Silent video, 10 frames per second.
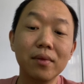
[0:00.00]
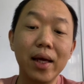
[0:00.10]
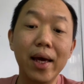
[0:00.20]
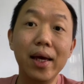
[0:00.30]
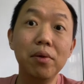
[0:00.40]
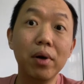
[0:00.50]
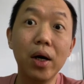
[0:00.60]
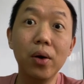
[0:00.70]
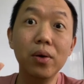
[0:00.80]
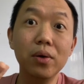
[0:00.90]
A
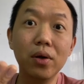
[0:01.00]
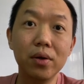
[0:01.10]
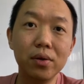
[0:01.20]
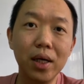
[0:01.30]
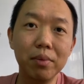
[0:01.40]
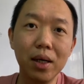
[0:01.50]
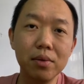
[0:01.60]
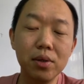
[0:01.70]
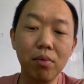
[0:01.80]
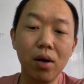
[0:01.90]
will contract,
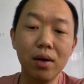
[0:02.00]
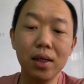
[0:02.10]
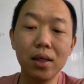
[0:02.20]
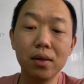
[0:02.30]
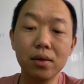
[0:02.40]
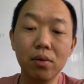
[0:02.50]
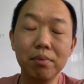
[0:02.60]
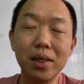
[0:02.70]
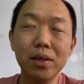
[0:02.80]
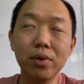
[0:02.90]
become smaller. The
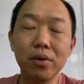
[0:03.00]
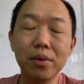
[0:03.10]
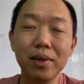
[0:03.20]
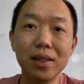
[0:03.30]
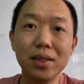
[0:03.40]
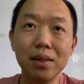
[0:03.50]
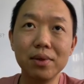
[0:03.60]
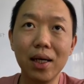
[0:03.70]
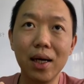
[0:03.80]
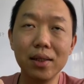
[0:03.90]
B will remain the same
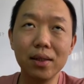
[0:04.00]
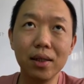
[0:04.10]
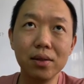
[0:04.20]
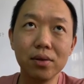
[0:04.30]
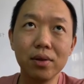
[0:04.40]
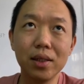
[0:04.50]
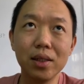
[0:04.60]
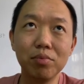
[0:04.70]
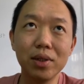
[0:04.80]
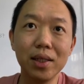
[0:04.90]
size and then you
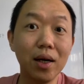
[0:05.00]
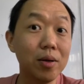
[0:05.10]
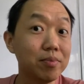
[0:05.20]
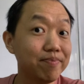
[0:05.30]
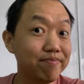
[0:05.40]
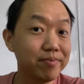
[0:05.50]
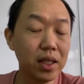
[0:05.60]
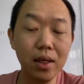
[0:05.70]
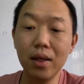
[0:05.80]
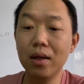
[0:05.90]
quickly put it out.
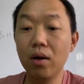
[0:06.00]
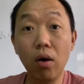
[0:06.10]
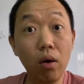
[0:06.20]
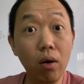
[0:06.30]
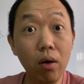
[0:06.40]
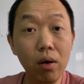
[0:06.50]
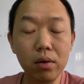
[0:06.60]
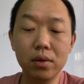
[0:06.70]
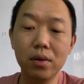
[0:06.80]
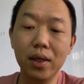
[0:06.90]
Or
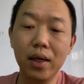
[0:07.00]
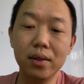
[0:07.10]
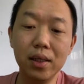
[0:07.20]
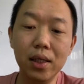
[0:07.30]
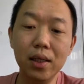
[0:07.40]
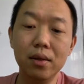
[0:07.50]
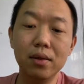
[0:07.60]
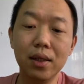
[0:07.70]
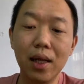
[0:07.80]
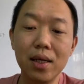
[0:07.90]
you can
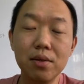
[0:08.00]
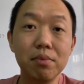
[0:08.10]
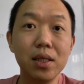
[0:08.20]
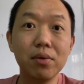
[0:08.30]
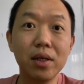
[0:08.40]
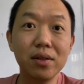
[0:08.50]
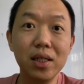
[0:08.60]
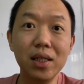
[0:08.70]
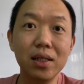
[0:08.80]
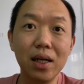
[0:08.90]
heat glass B. When you
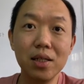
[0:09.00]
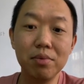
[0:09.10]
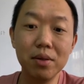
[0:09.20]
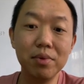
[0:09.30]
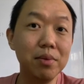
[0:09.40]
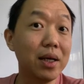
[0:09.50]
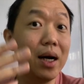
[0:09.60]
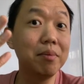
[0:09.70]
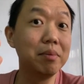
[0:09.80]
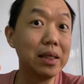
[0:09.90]
heat glass B, B
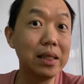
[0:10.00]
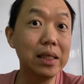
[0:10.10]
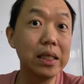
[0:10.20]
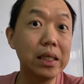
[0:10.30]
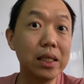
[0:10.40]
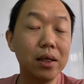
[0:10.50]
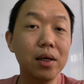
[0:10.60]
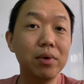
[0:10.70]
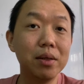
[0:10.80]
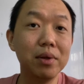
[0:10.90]
becomes bigger. And
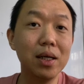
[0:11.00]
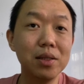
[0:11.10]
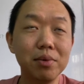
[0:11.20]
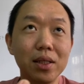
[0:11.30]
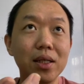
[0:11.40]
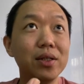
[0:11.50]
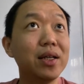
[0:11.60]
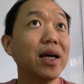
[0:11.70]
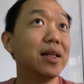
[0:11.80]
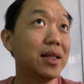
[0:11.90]
then when it becomes bigger, you
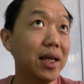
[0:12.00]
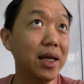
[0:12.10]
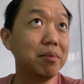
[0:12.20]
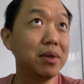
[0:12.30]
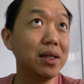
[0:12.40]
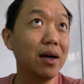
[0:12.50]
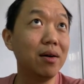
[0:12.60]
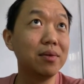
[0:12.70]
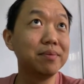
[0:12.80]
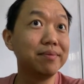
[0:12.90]
can take B
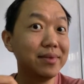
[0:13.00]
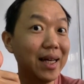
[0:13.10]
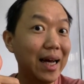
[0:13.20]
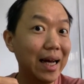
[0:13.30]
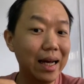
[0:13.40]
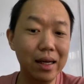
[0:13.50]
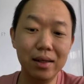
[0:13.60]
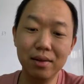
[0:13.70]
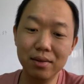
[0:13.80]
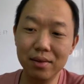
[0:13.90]
out.
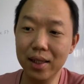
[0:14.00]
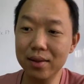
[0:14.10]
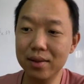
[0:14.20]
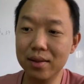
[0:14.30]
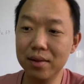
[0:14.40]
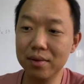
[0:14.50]
Next.